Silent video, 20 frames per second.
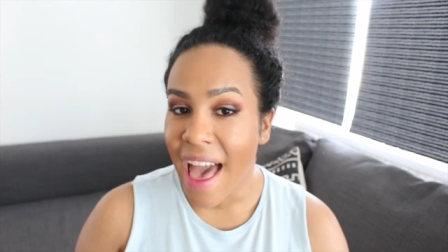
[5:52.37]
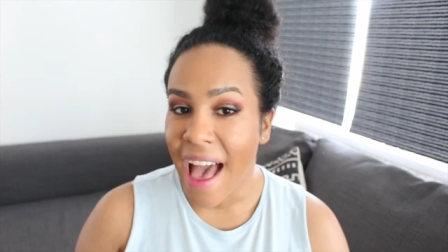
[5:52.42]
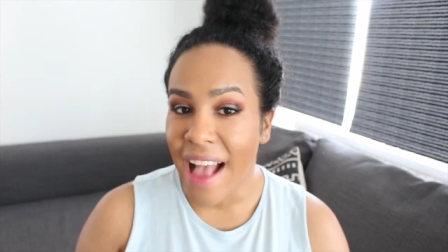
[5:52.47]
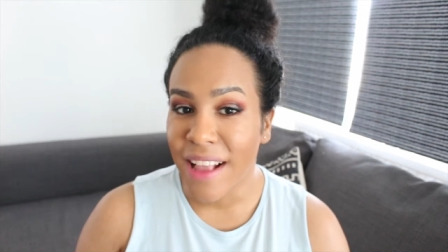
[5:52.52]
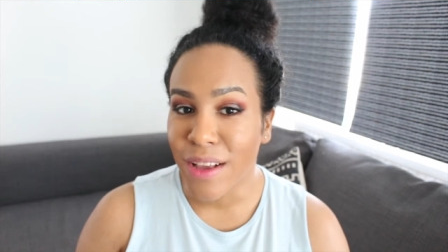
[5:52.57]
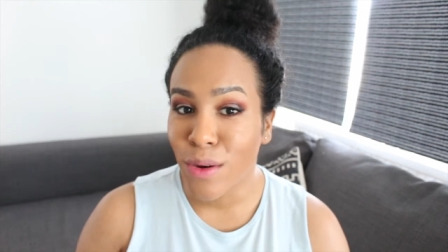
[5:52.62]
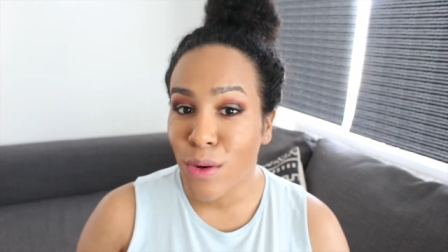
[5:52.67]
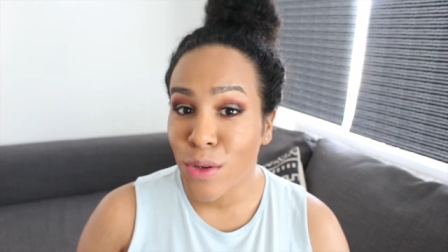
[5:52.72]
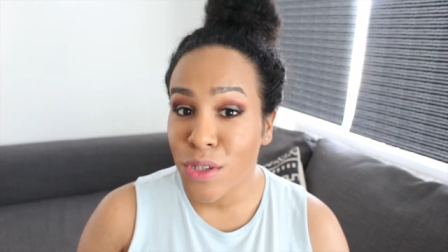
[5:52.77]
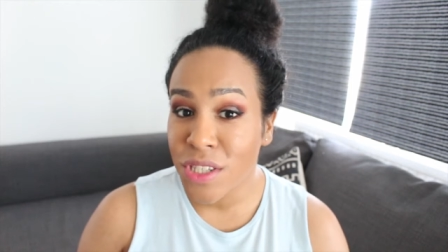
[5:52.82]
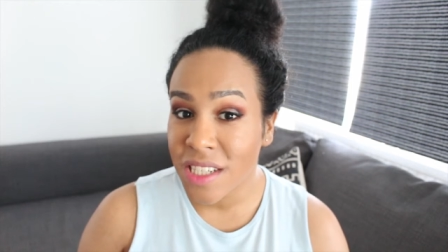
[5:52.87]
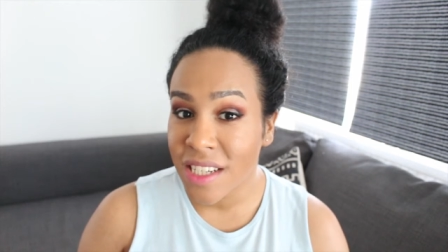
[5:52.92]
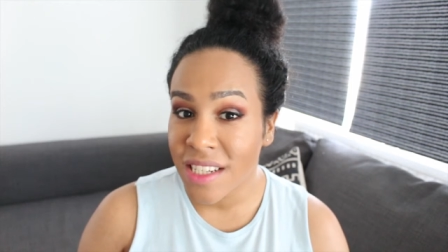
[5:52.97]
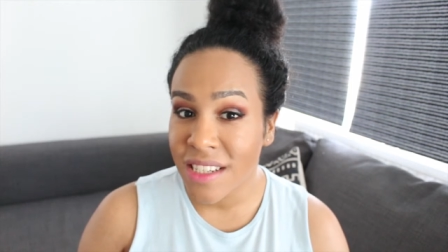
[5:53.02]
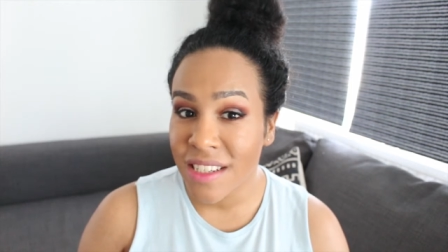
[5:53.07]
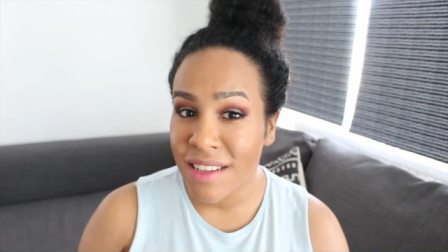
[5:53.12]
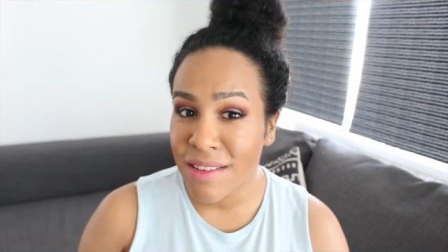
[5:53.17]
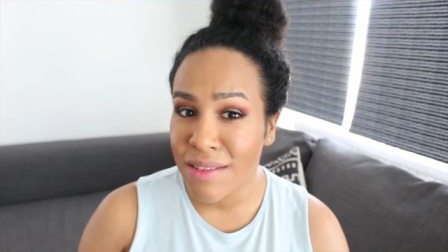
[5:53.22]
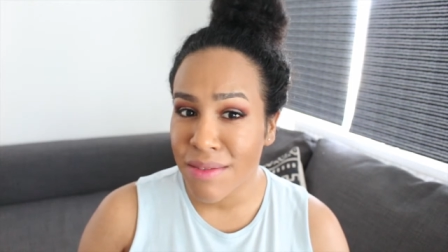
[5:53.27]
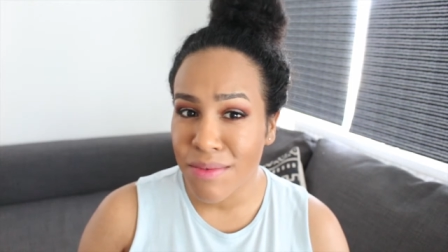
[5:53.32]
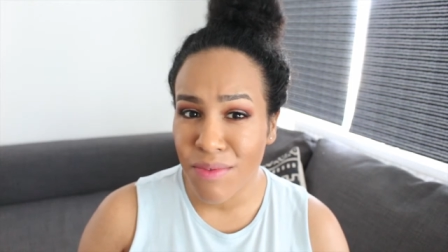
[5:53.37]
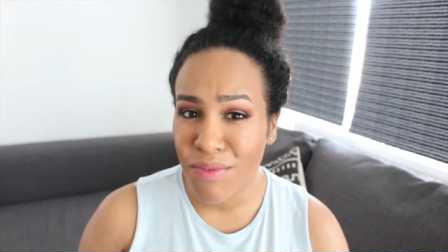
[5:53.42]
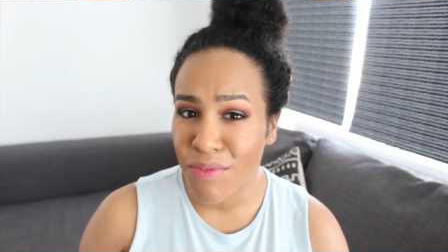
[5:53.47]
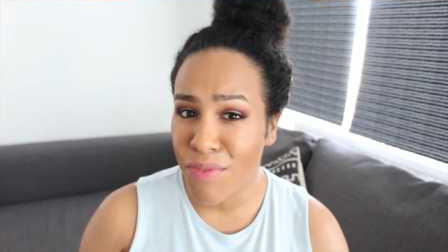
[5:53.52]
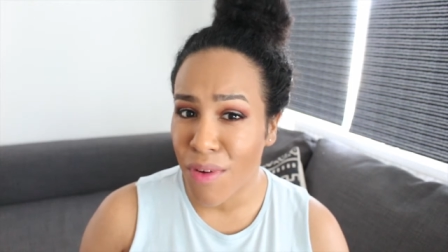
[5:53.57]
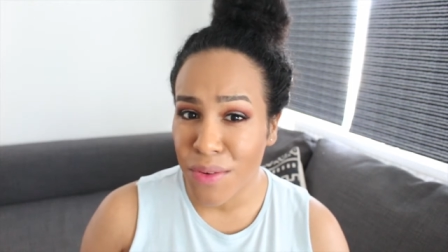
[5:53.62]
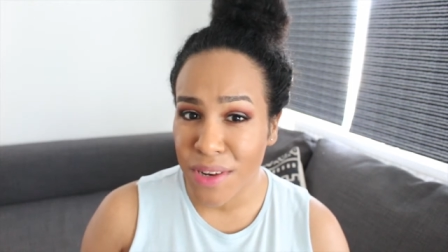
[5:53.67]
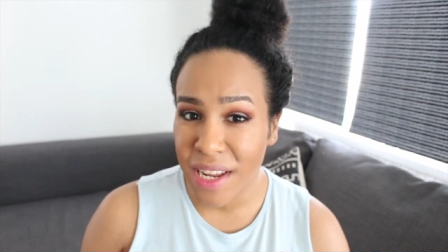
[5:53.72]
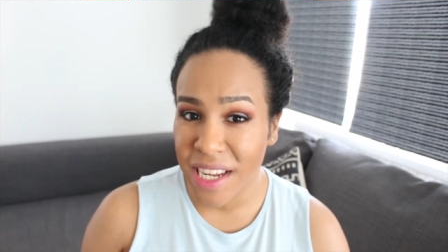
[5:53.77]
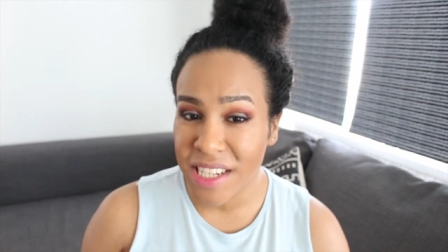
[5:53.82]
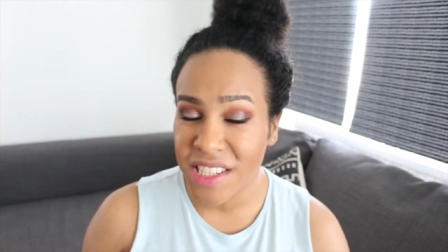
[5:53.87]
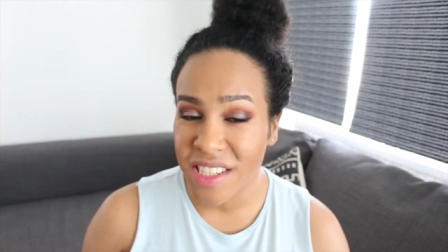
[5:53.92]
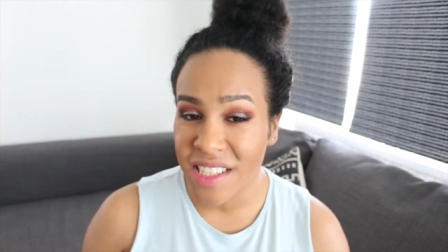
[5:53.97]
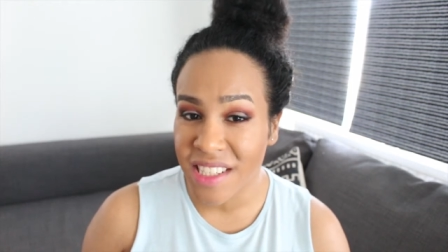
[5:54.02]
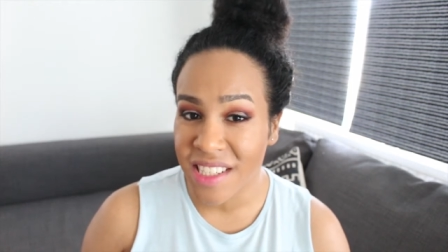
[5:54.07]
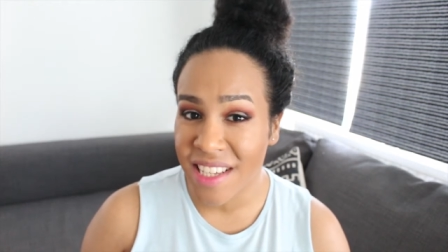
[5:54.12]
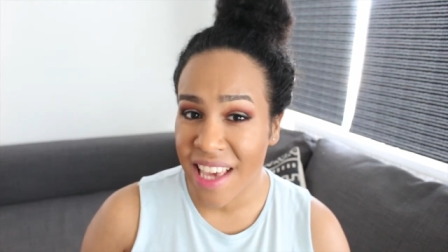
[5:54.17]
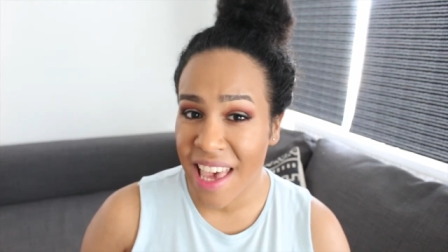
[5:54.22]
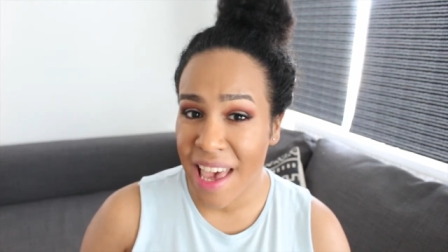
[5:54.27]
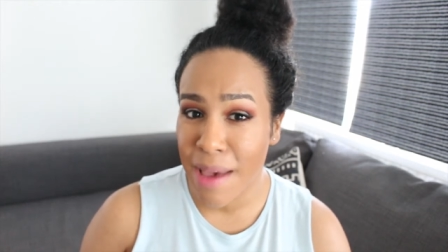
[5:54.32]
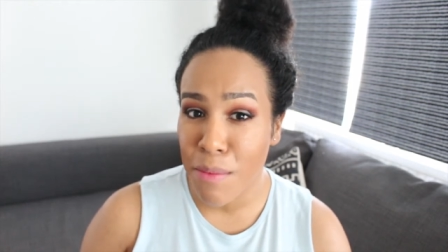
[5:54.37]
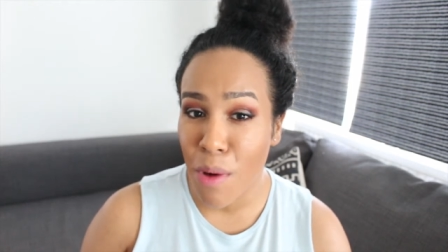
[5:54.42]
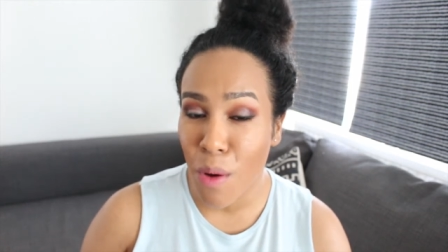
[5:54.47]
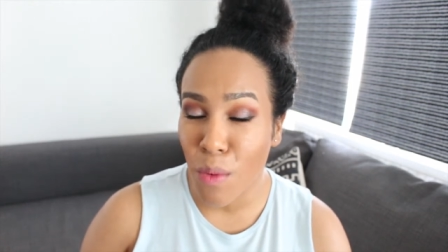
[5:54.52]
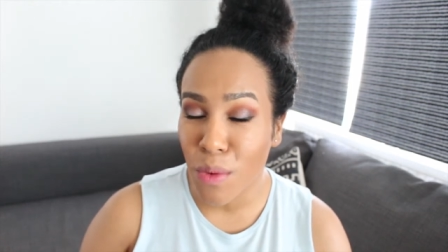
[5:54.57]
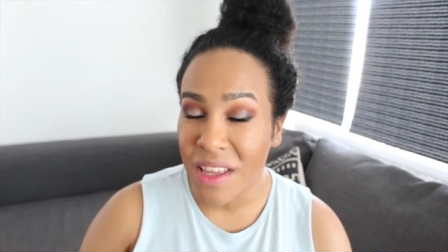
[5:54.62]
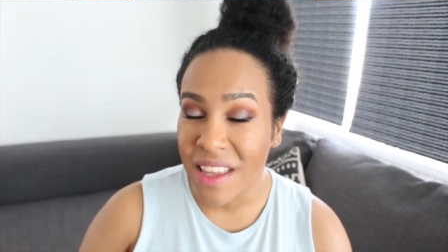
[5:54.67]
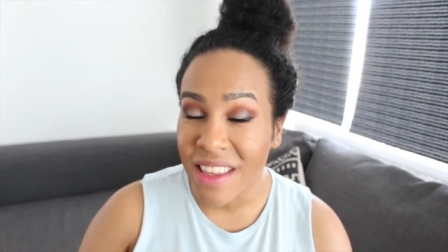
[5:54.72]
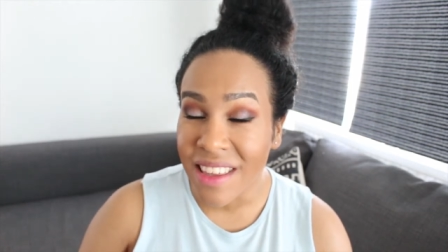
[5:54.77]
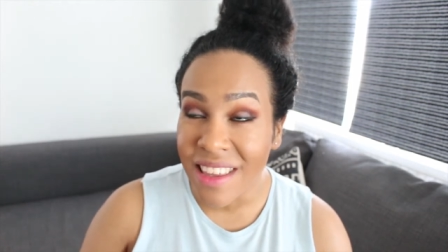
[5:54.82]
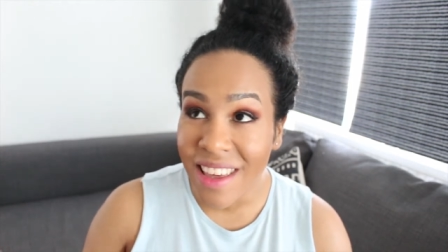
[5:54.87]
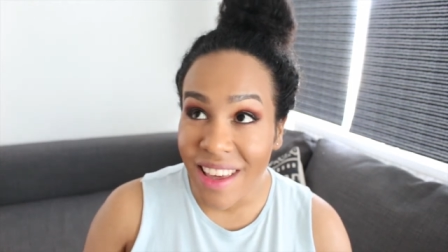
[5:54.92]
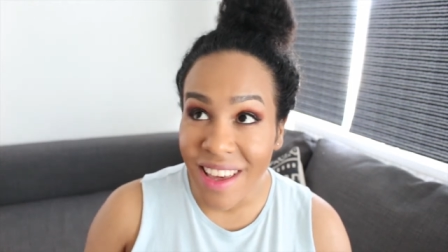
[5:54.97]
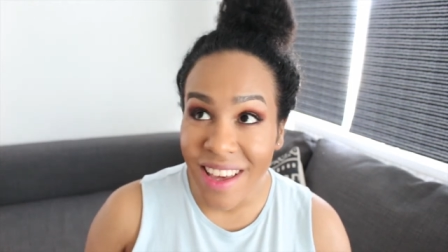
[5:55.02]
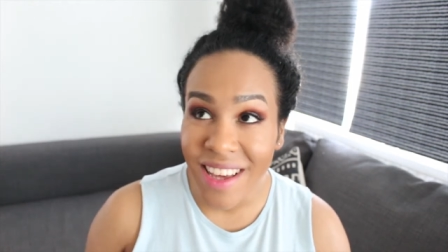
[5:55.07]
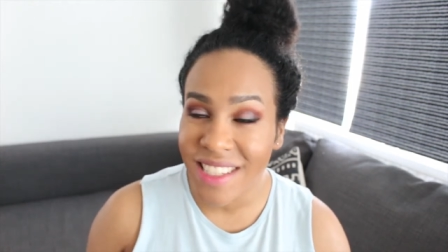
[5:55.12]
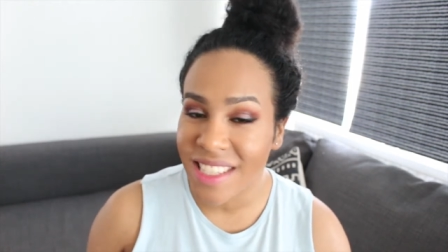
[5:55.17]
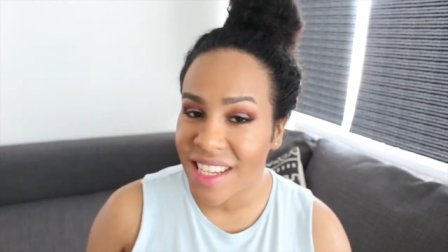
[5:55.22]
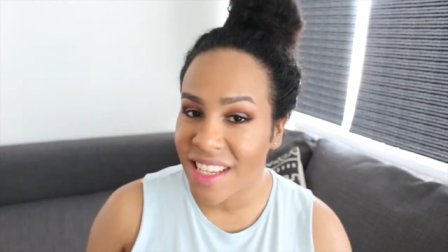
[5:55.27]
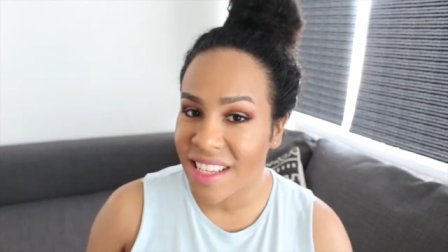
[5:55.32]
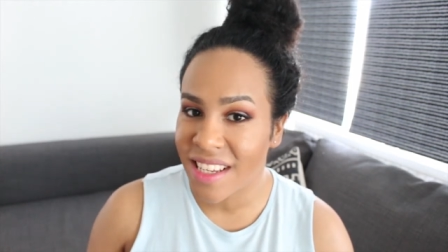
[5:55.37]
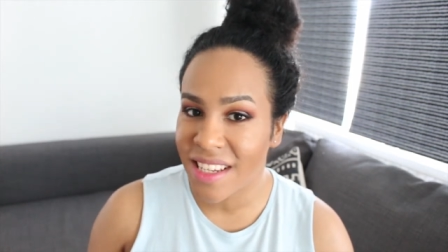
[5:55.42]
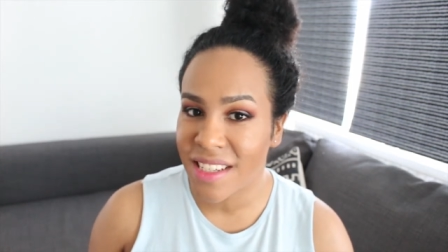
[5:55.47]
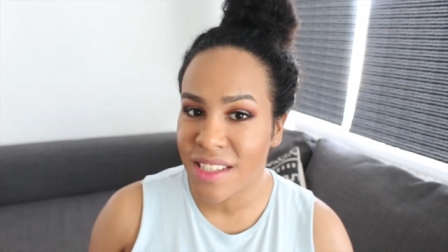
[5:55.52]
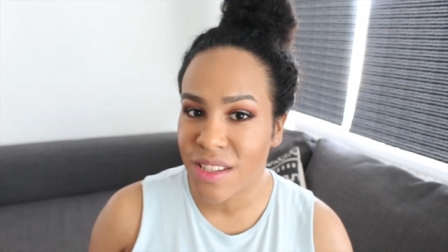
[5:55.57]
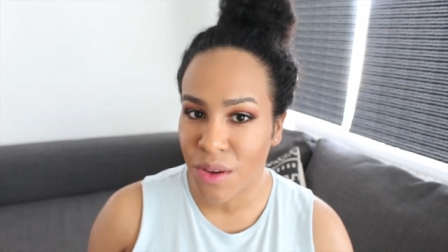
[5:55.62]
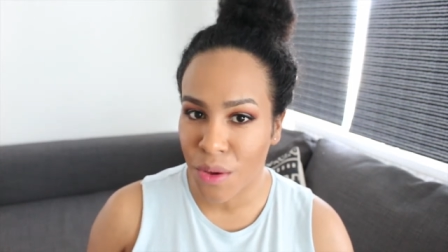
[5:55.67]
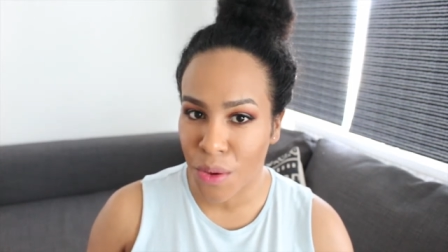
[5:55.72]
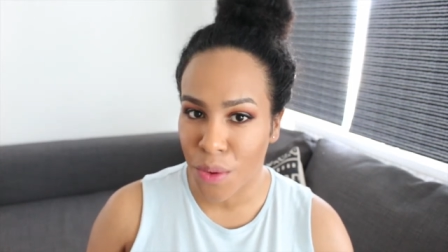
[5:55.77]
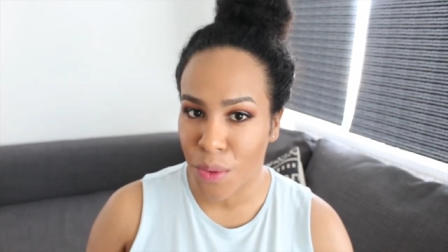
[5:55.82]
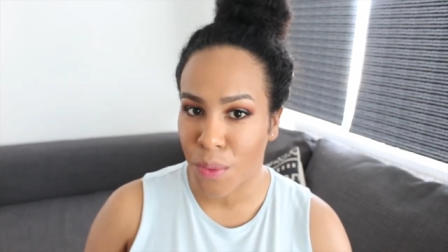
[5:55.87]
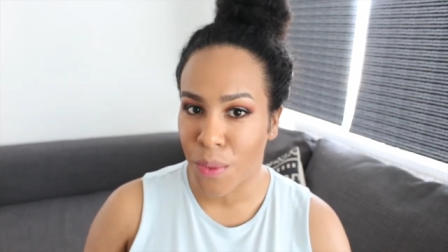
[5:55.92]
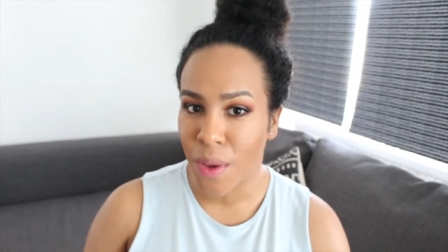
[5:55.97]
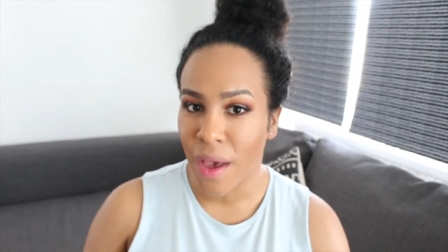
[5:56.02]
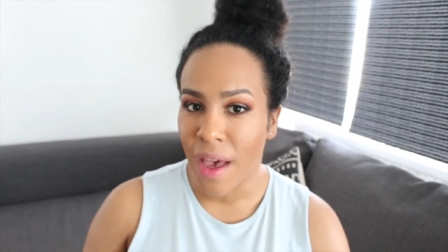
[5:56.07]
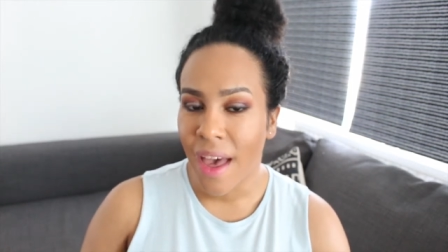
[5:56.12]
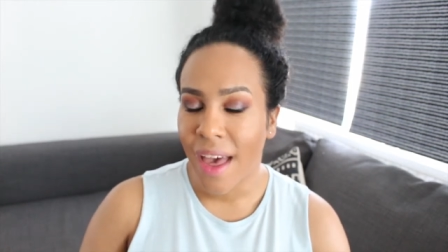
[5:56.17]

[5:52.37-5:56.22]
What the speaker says: And cushion foundations came out years and years ago